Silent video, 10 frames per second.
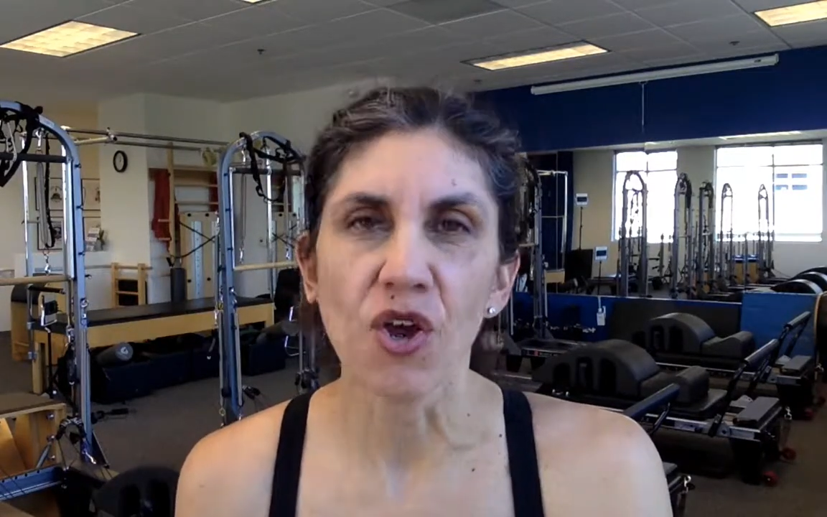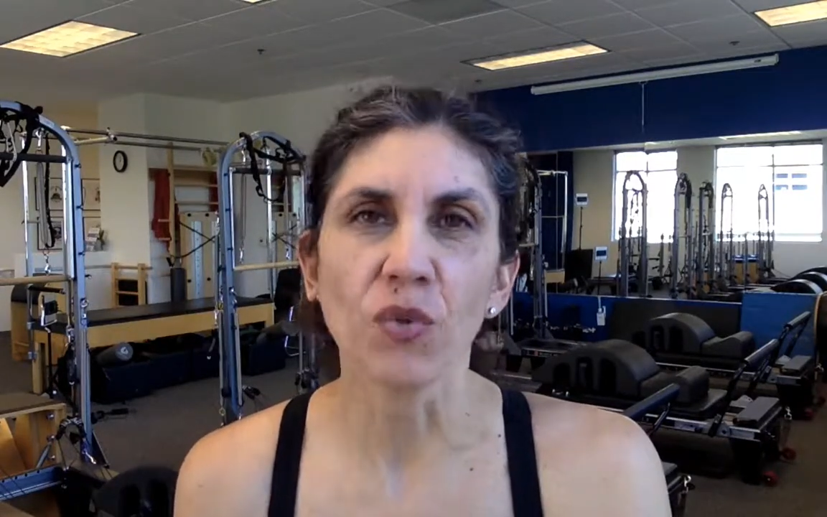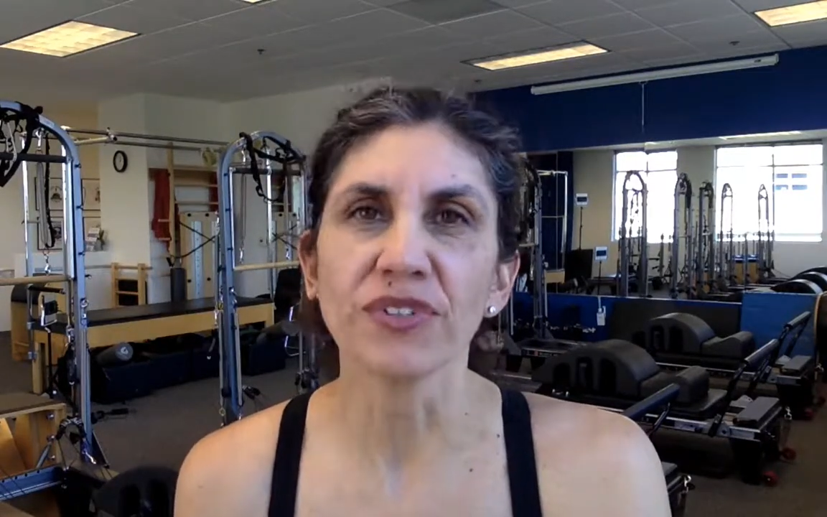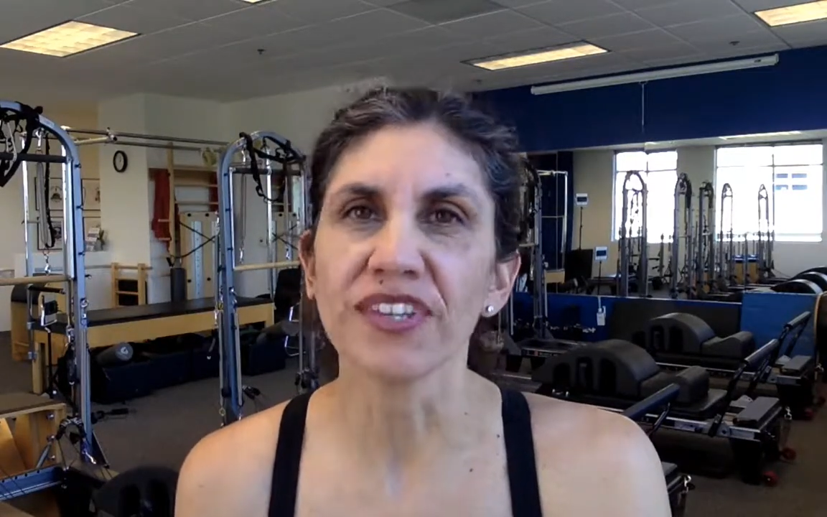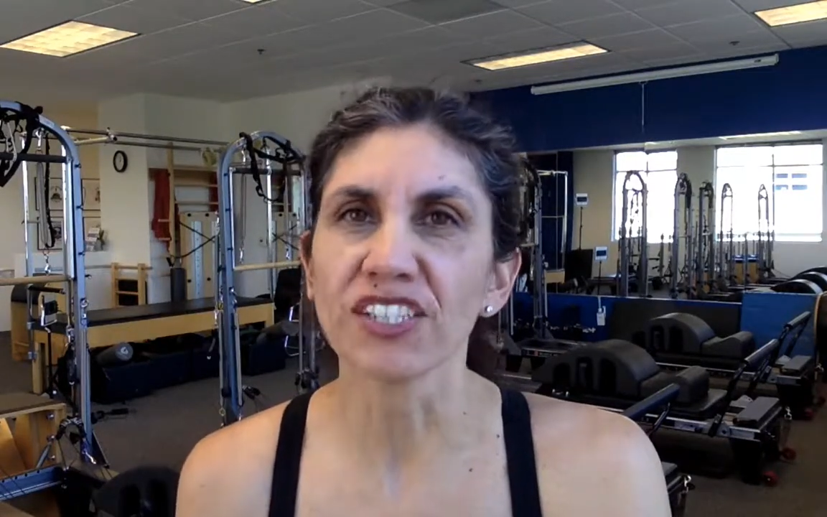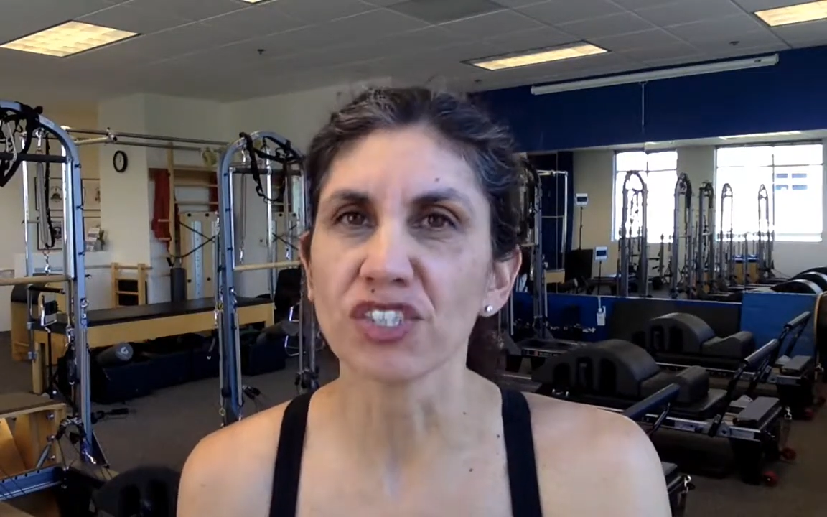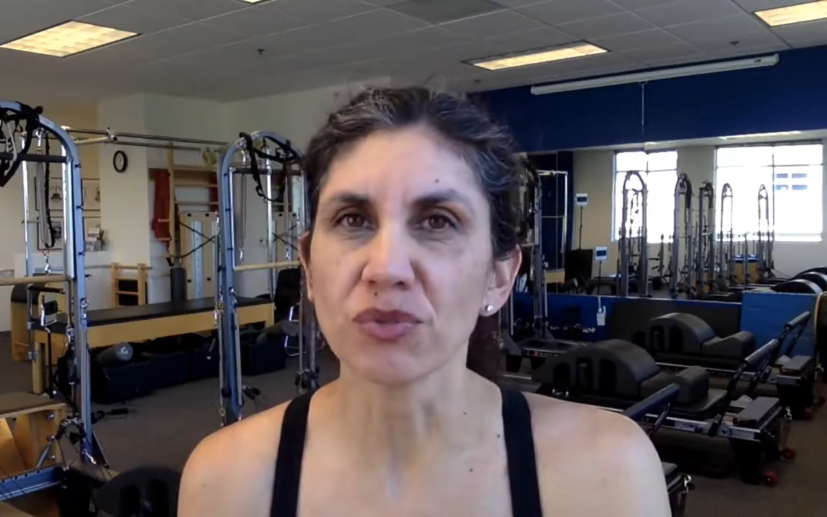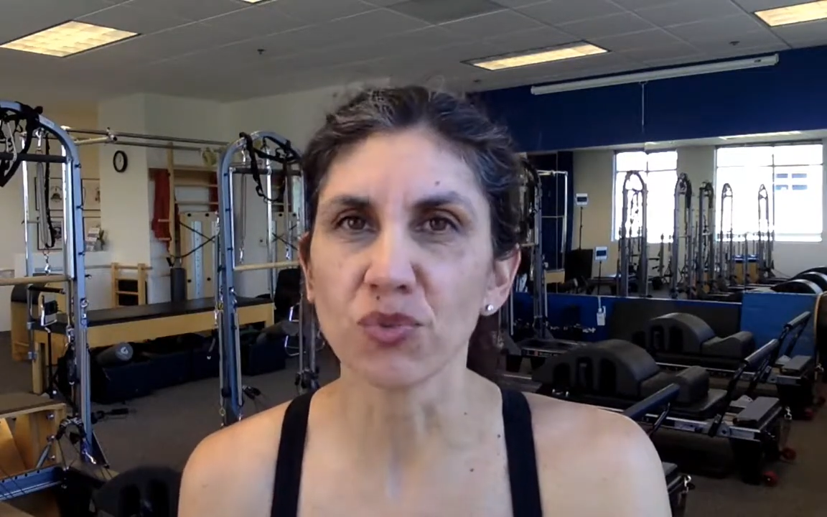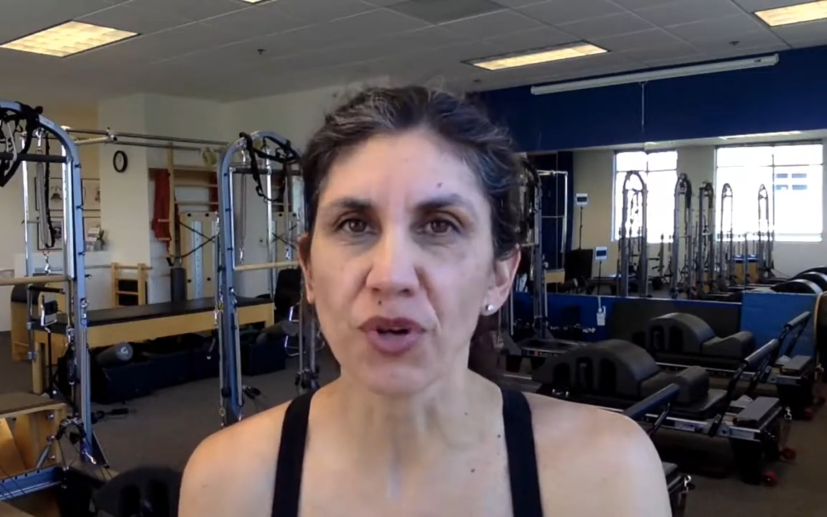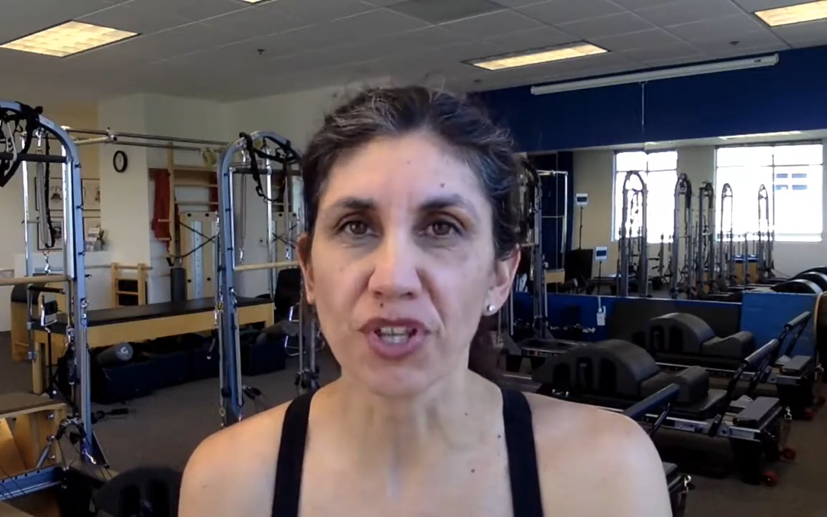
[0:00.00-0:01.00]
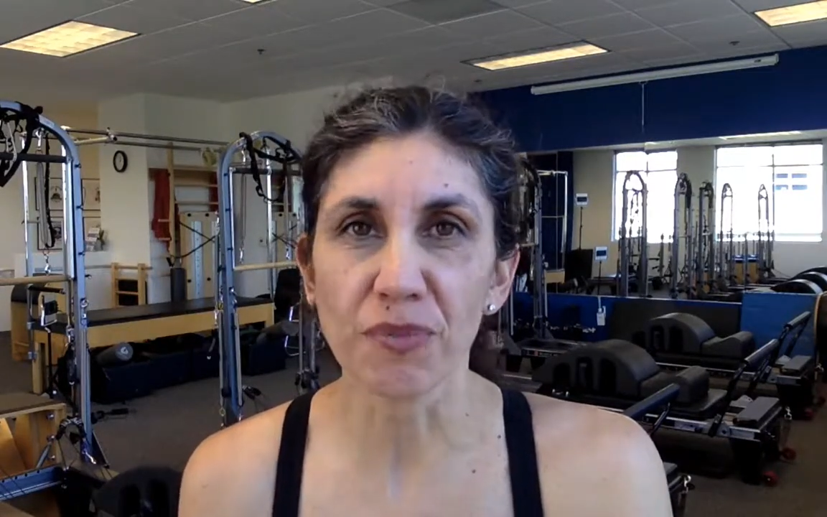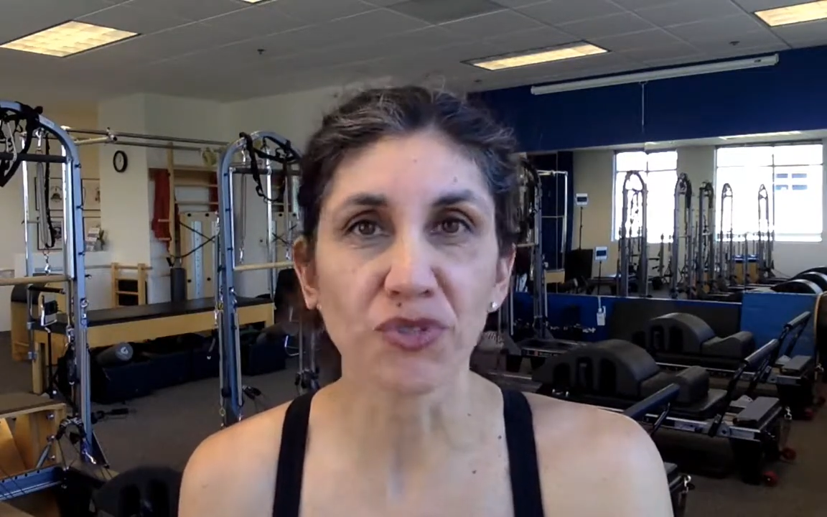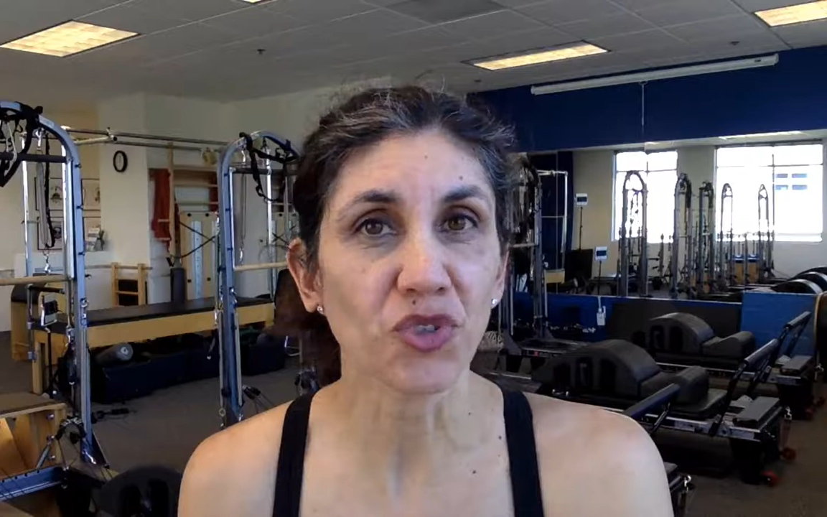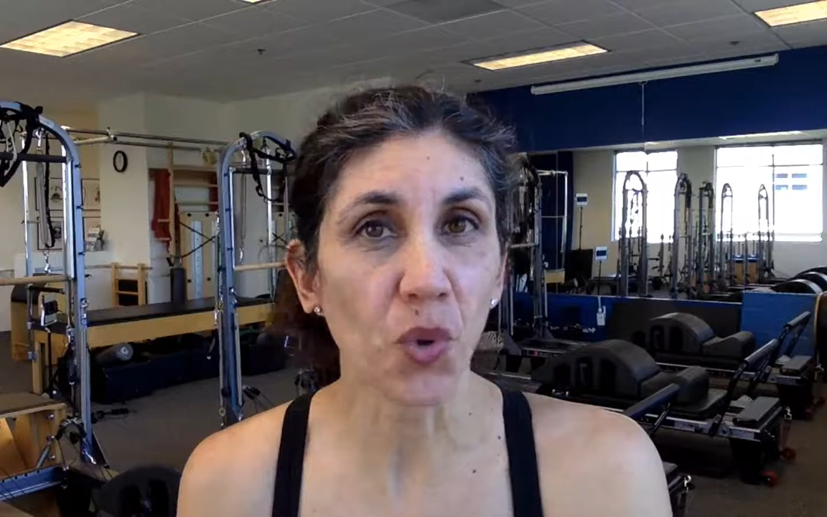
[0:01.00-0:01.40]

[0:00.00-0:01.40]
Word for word: was that she was one of the most